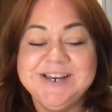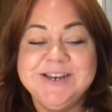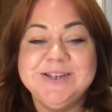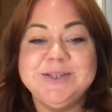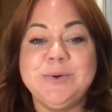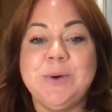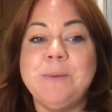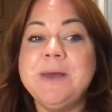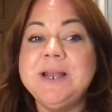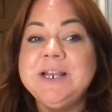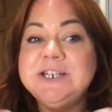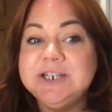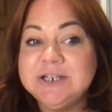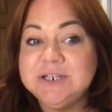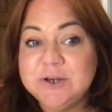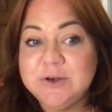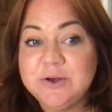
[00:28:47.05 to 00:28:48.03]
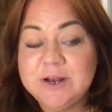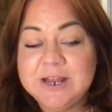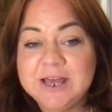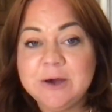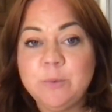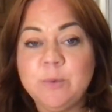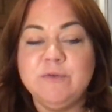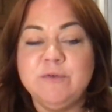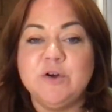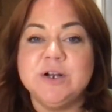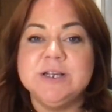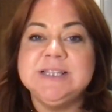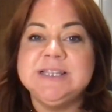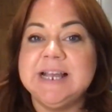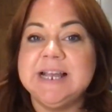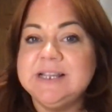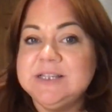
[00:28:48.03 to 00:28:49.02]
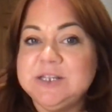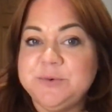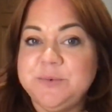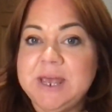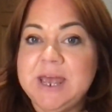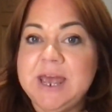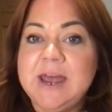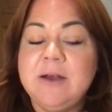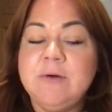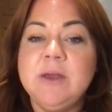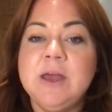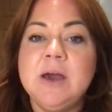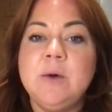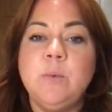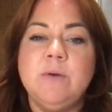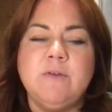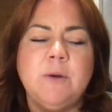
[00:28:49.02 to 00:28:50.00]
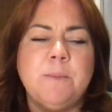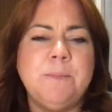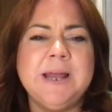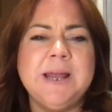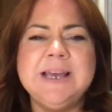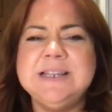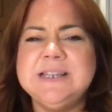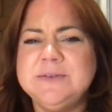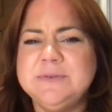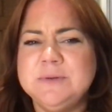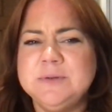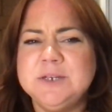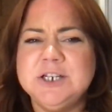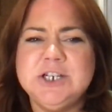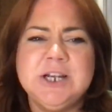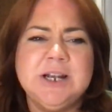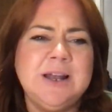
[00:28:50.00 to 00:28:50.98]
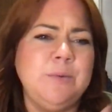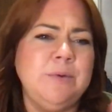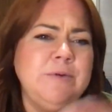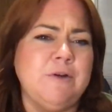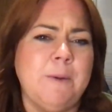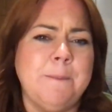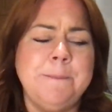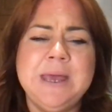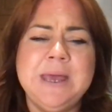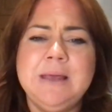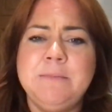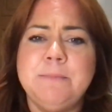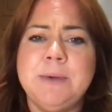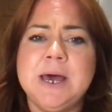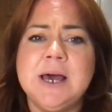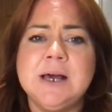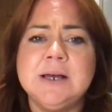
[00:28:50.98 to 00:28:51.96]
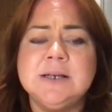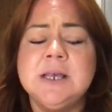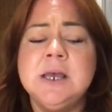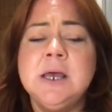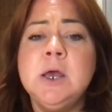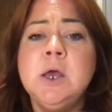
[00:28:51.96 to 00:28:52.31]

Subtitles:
So I mentioned earlier, we've got a sensory area, we've got places for them to chill out, we've got bean bags.